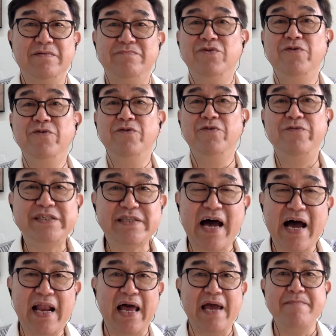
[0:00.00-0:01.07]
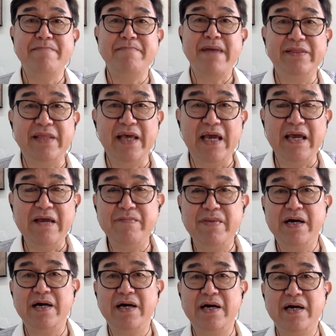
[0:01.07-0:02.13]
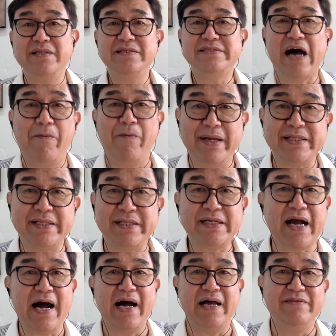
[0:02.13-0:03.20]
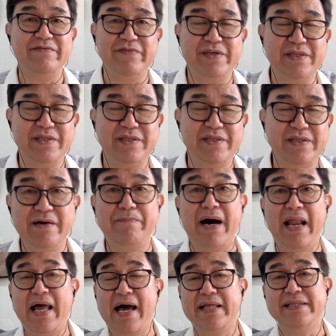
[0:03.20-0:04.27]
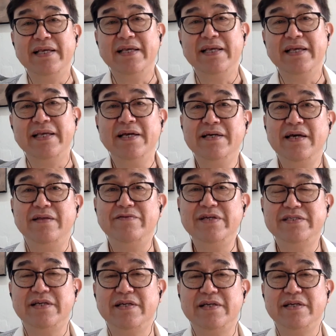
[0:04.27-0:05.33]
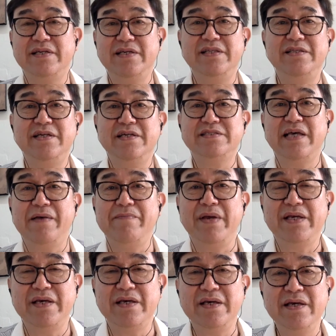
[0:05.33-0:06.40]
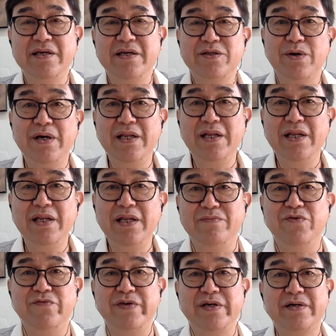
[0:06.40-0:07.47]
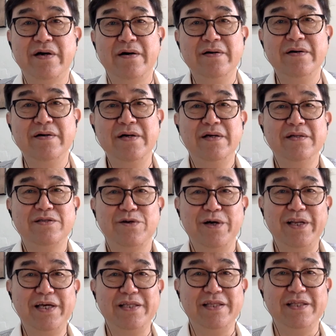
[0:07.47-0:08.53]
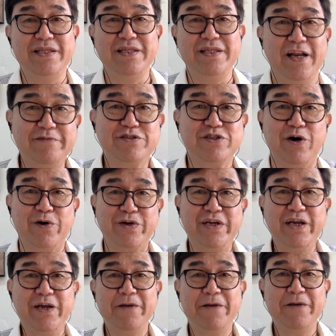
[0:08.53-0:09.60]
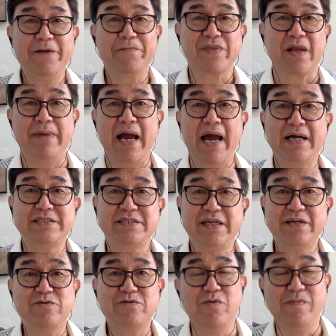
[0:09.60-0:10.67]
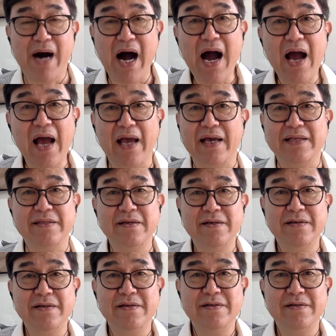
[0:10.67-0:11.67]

movie stars like Matt Damon, Salman Khan, Vidya Balan, and recently India started making toilet movie called Toilet: A Love Story by Akshay Kumar, and